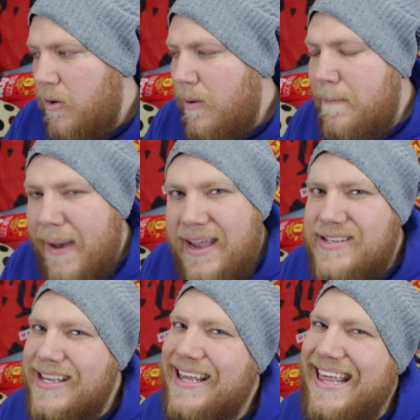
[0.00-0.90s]
we're
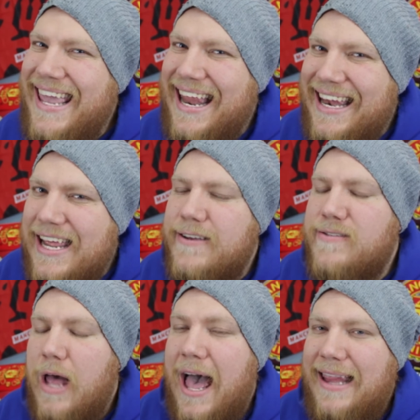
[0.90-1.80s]
basically
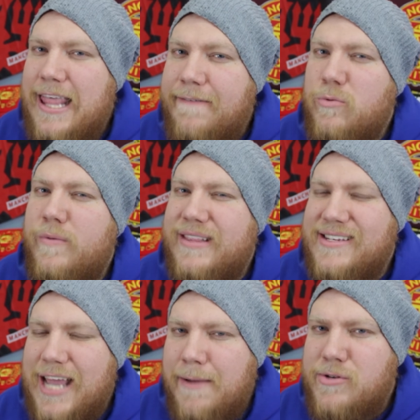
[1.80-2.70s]
left with the
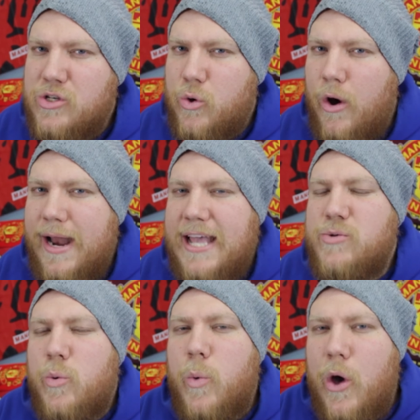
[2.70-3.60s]
same squad
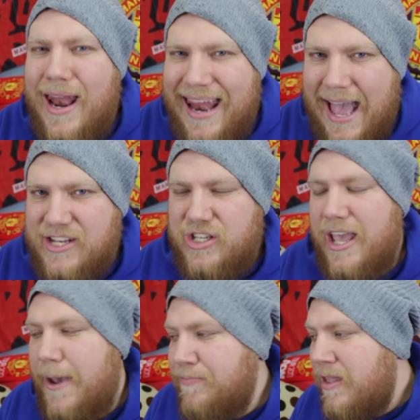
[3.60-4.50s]
as we were last
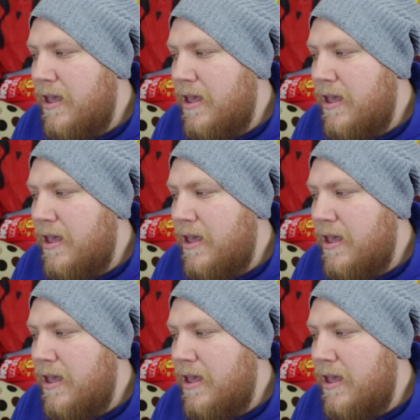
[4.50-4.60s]
year.